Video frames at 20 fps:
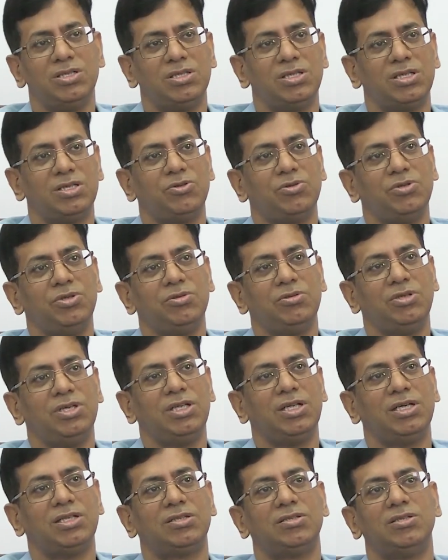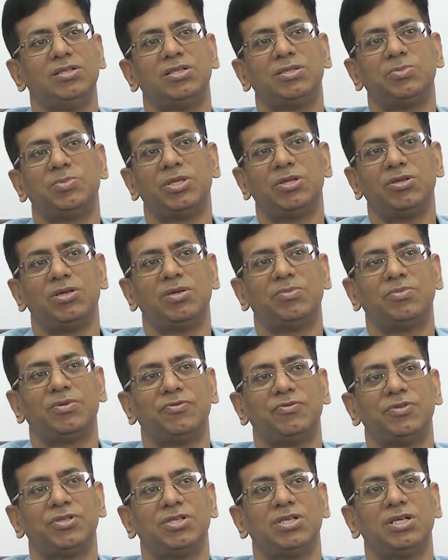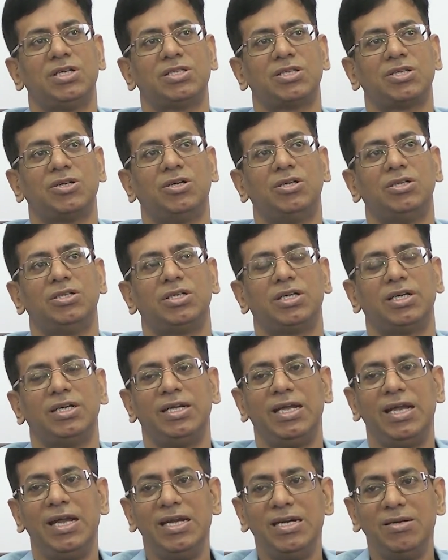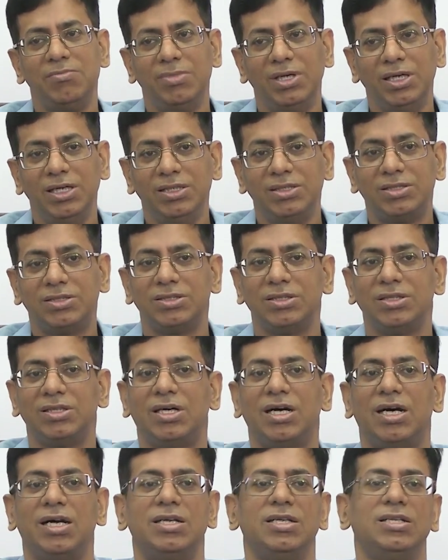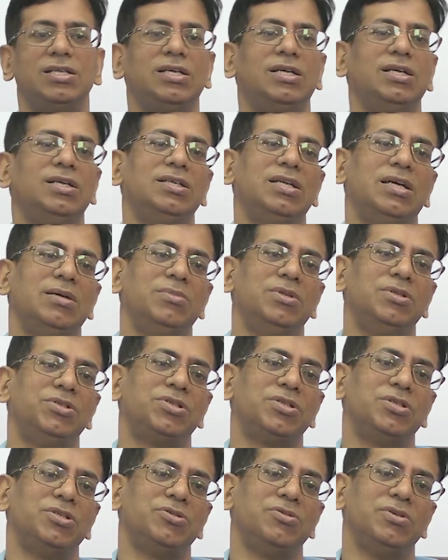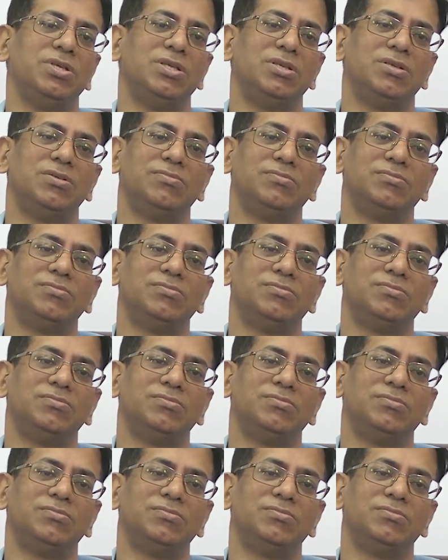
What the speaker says: is that don't you think that this particular profession has got an inbuilt unethical dimension to it?